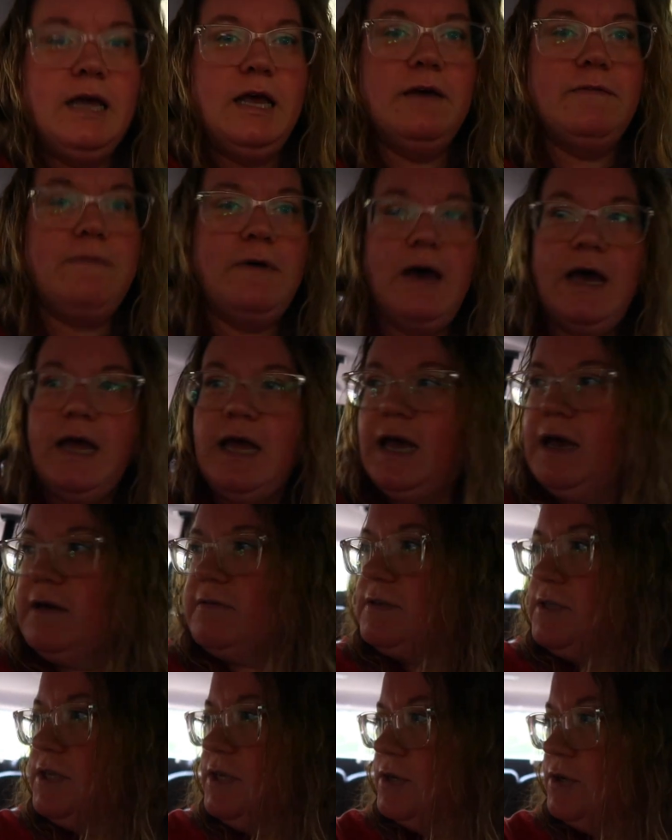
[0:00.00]
if I
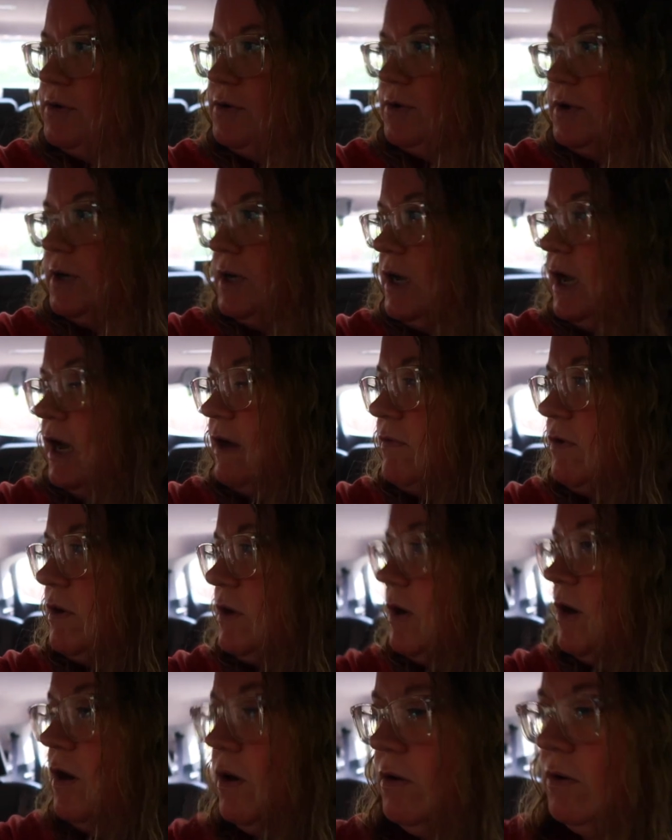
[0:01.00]
have to have her
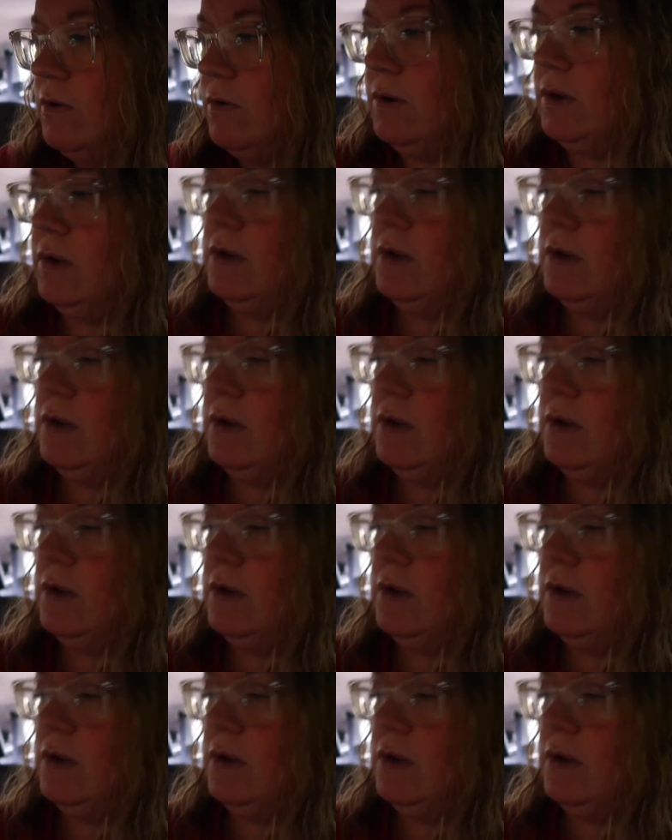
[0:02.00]
go